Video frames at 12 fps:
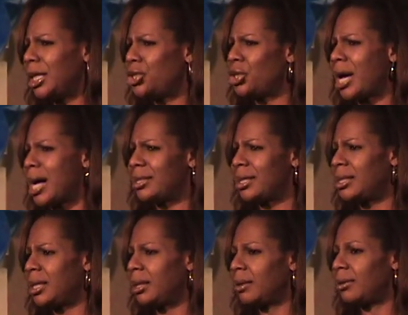
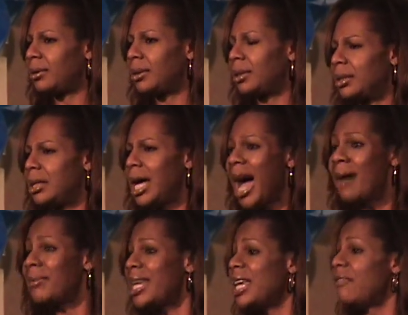religiosity.
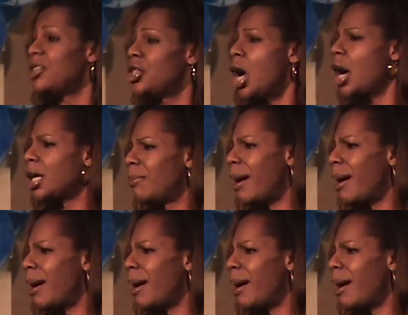I'm not even talking